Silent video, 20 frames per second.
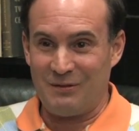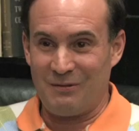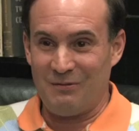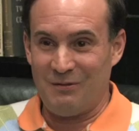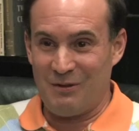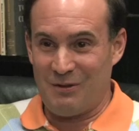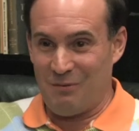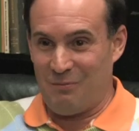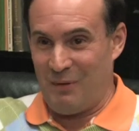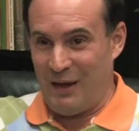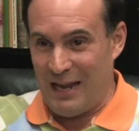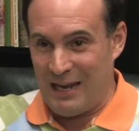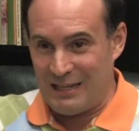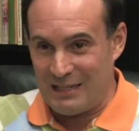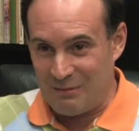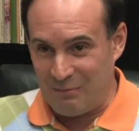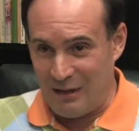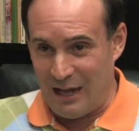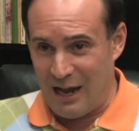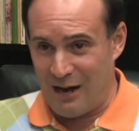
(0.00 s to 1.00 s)
with the paint
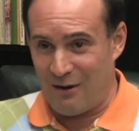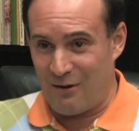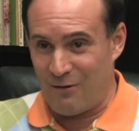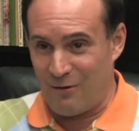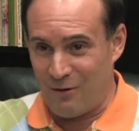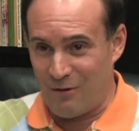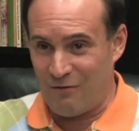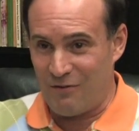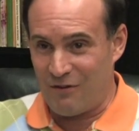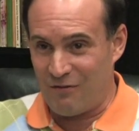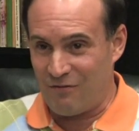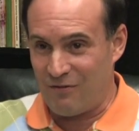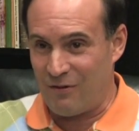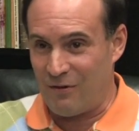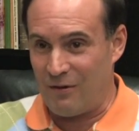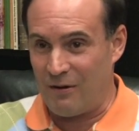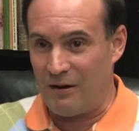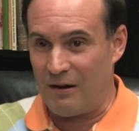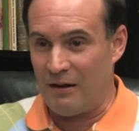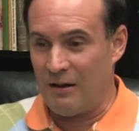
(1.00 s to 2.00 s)
splatter all over the
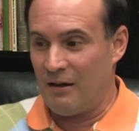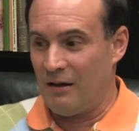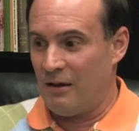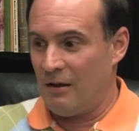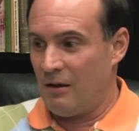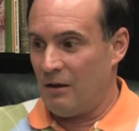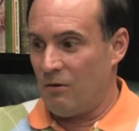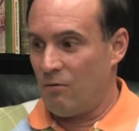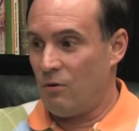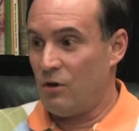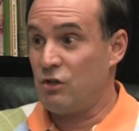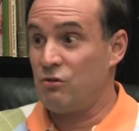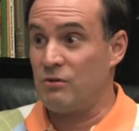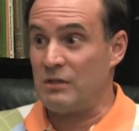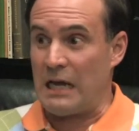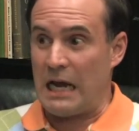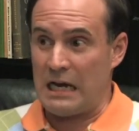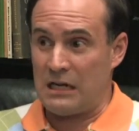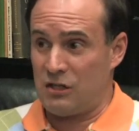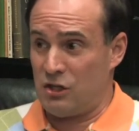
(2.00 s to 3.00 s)
floor, which was
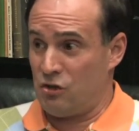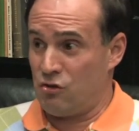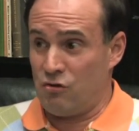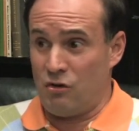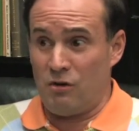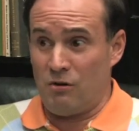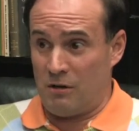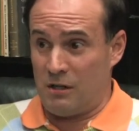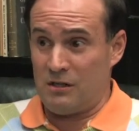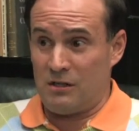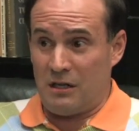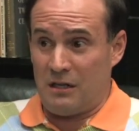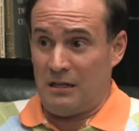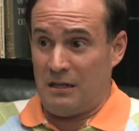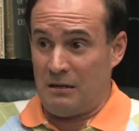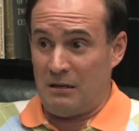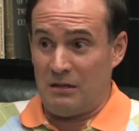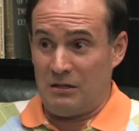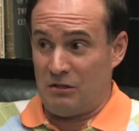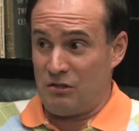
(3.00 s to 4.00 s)
actually true because
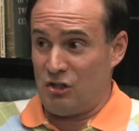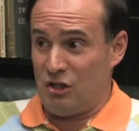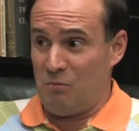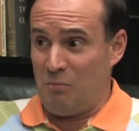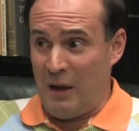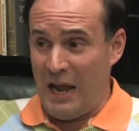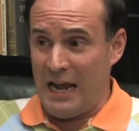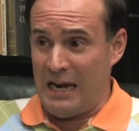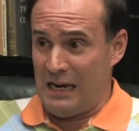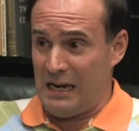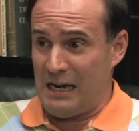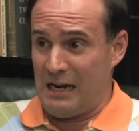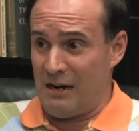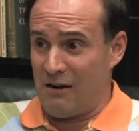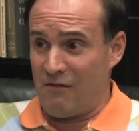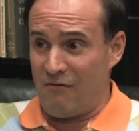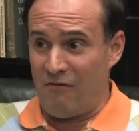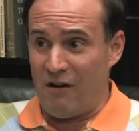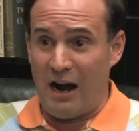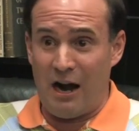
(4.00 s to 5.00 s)
she painted in
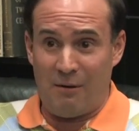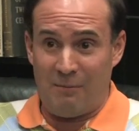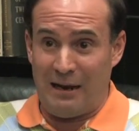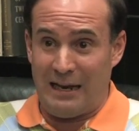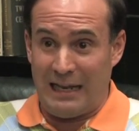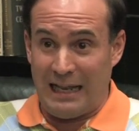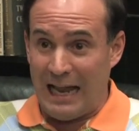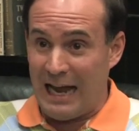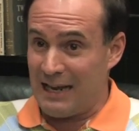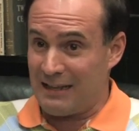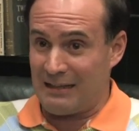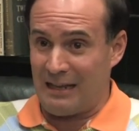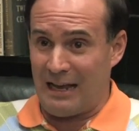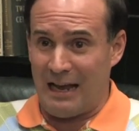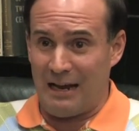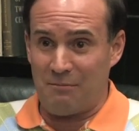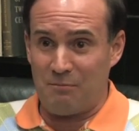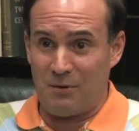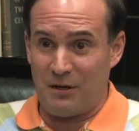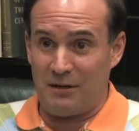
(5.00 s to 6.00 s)
an environment like
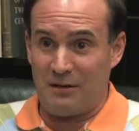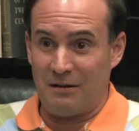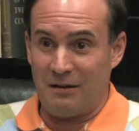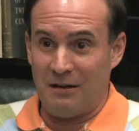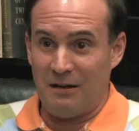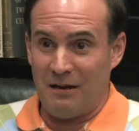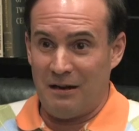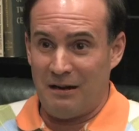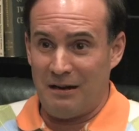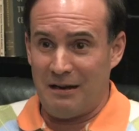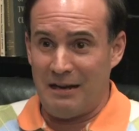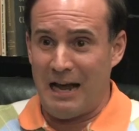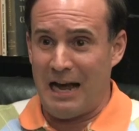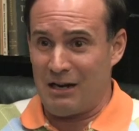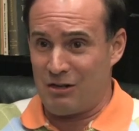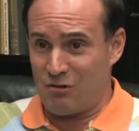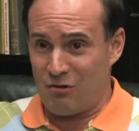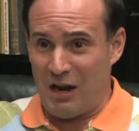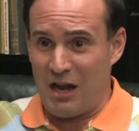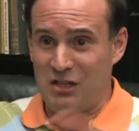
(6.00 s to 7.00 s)
that, but
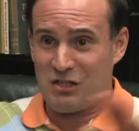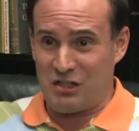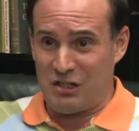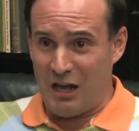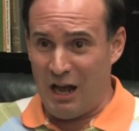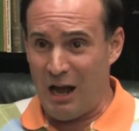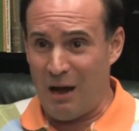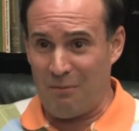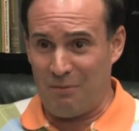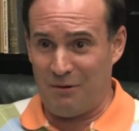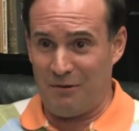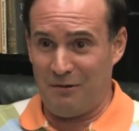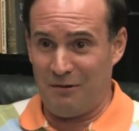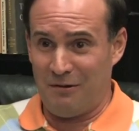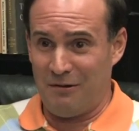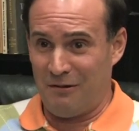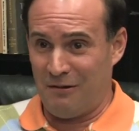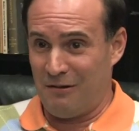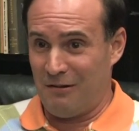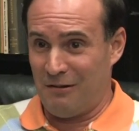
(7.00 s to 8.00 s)
not dressed up.
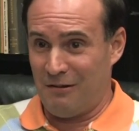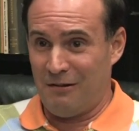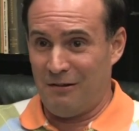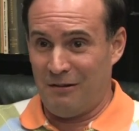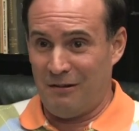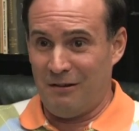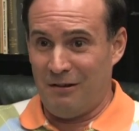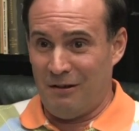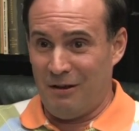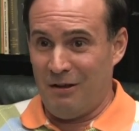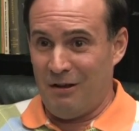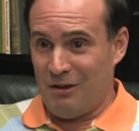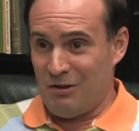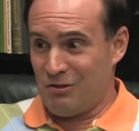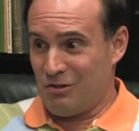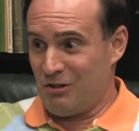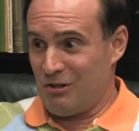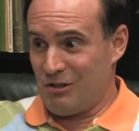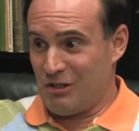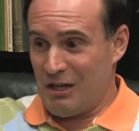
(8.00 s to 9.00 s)

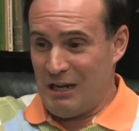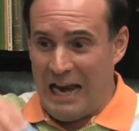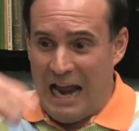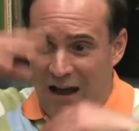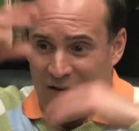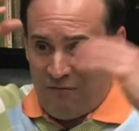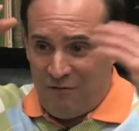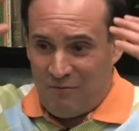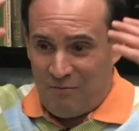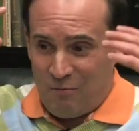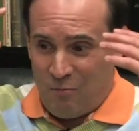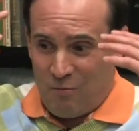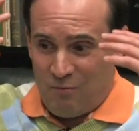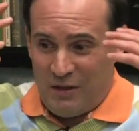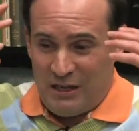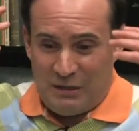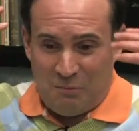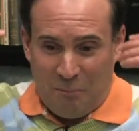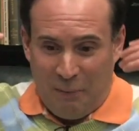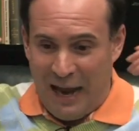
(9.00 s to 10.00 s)
She'd have
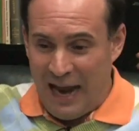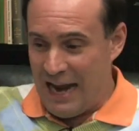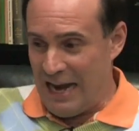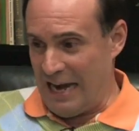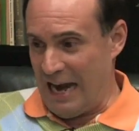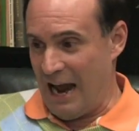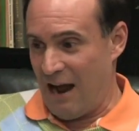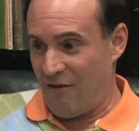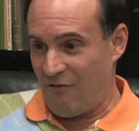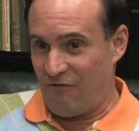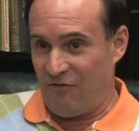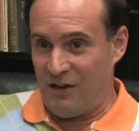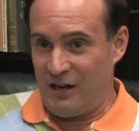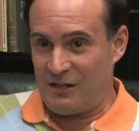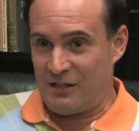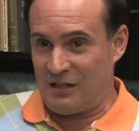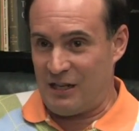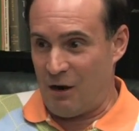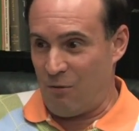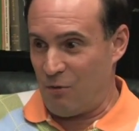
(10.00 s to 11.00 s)
these pink
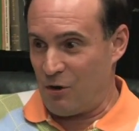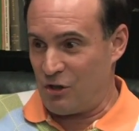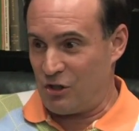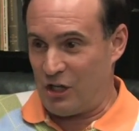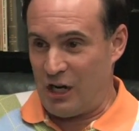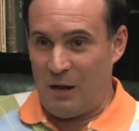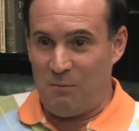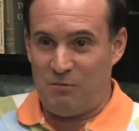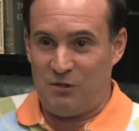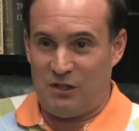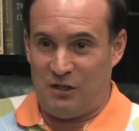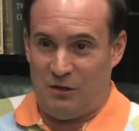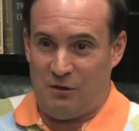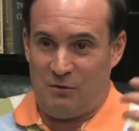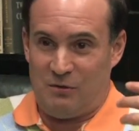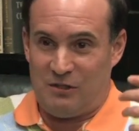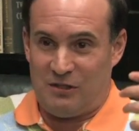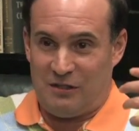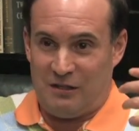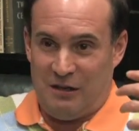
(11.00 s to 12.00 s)
outfits that were
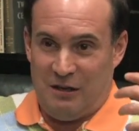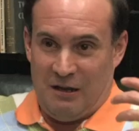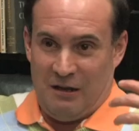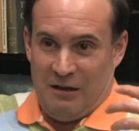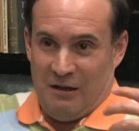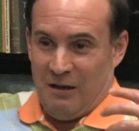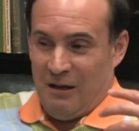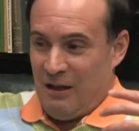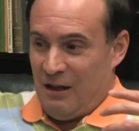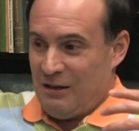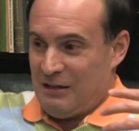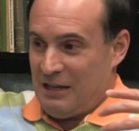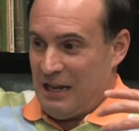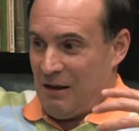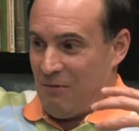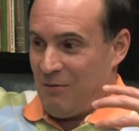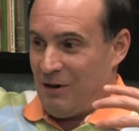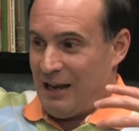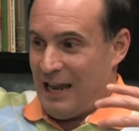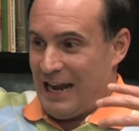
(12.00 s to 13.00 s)
jumpsuits
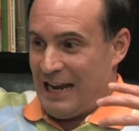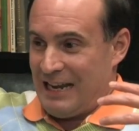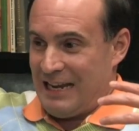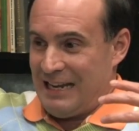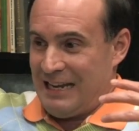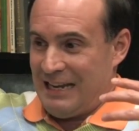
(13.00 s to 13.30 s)
that were like,